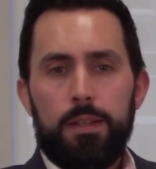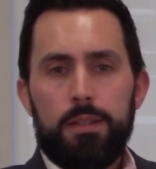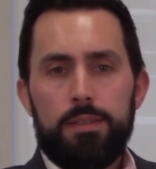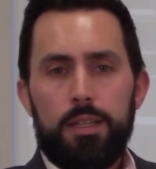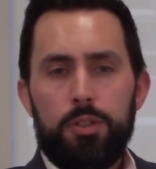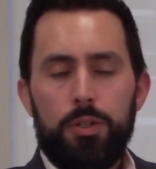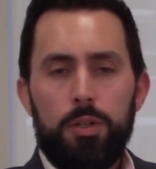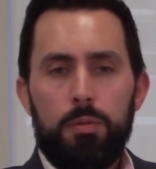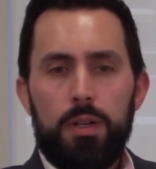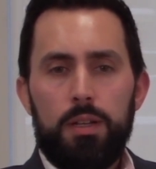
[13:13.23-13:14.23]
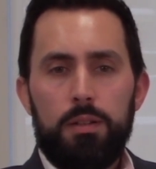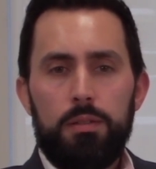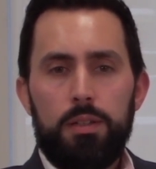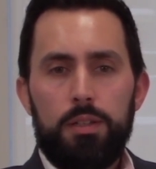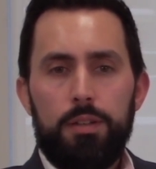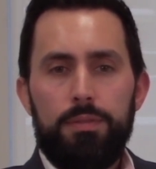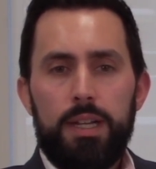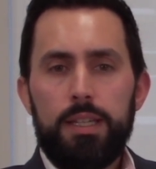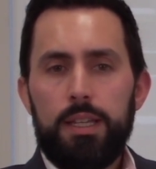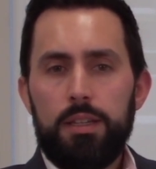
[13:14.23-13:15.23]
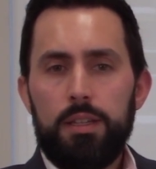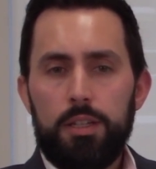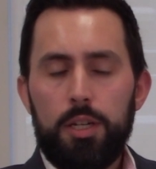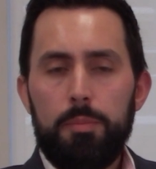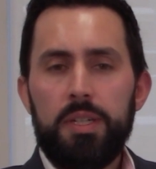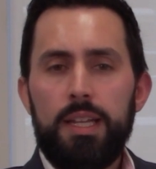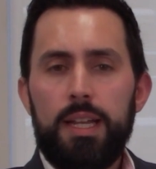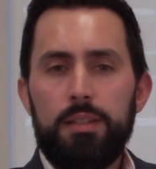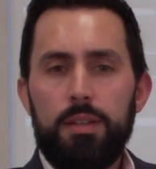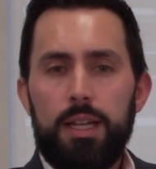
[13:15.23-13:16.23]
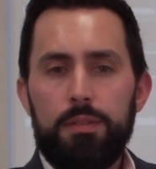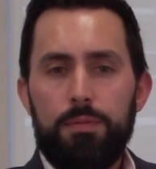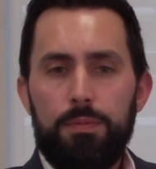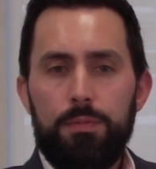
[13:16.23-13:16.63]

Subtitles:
centered around the fact that the company had